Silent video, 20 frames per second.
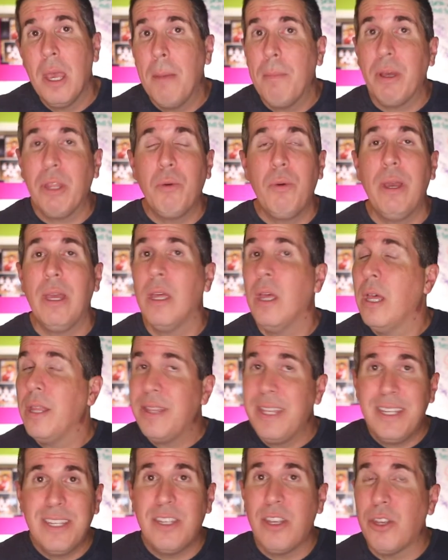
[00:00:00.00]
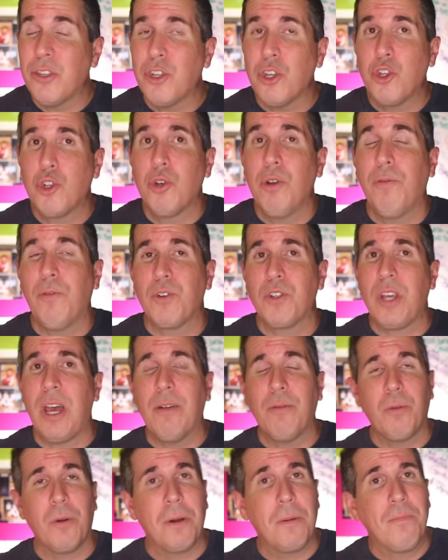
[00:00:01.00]
By the way, this is also true for
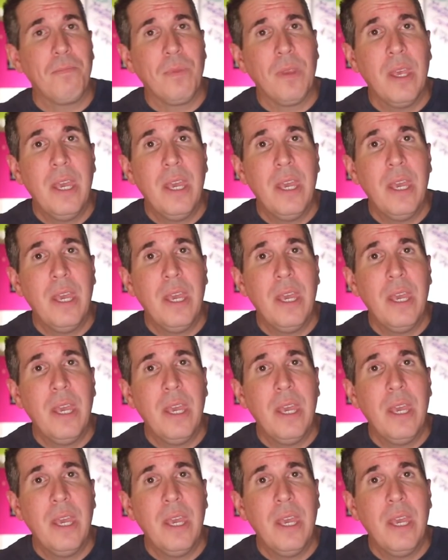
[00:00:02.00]
software.